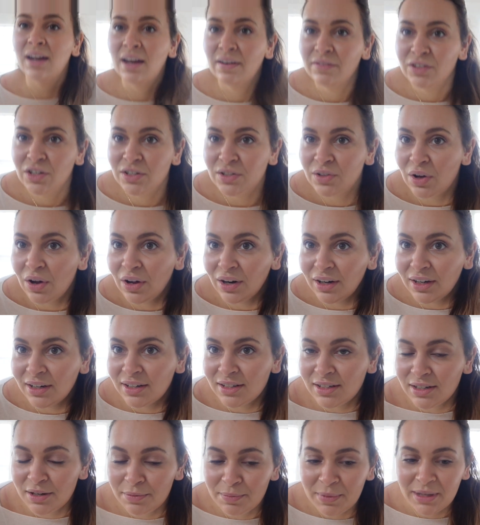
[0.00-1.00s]
I've just got an
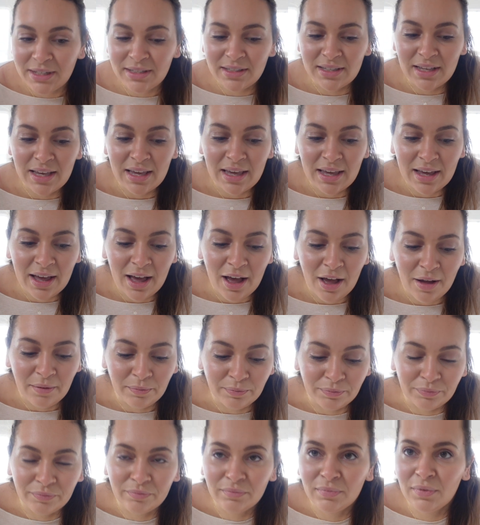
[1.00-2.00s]
intimacy
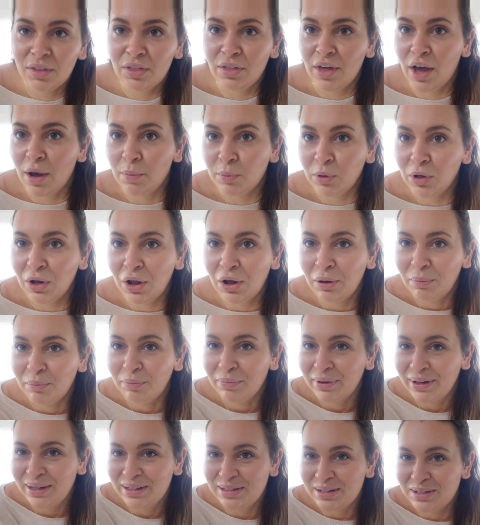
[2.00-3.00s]
thermal on
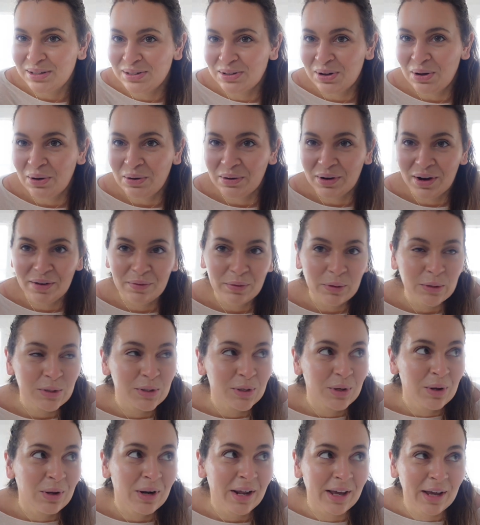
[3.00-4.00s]
because it's cold. I've
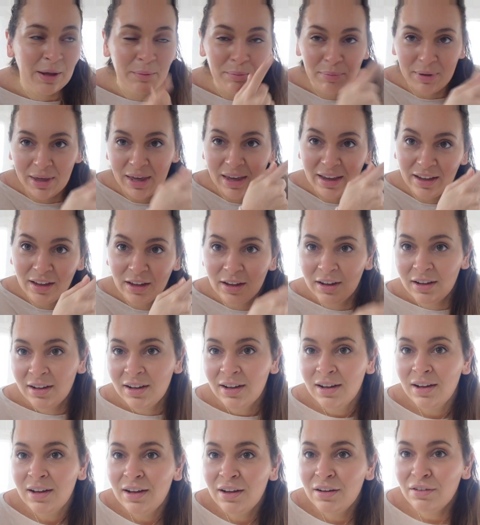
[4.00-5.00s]
also got like a big
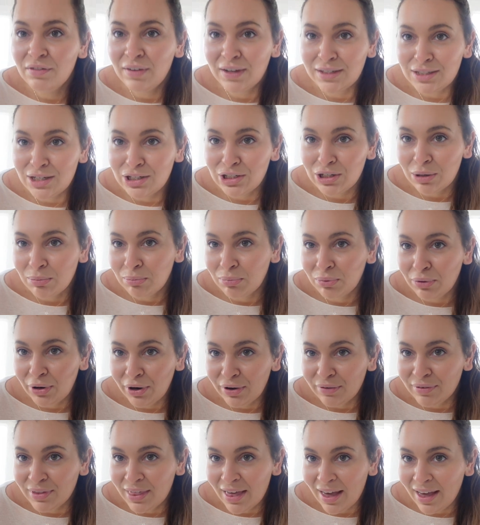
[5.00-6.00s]
fuzzy jumper
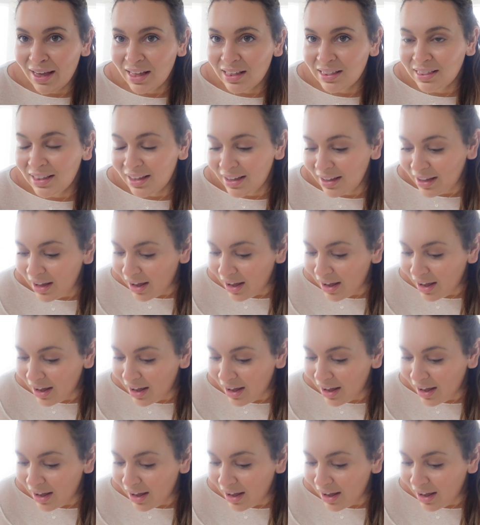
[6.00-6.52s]
over there that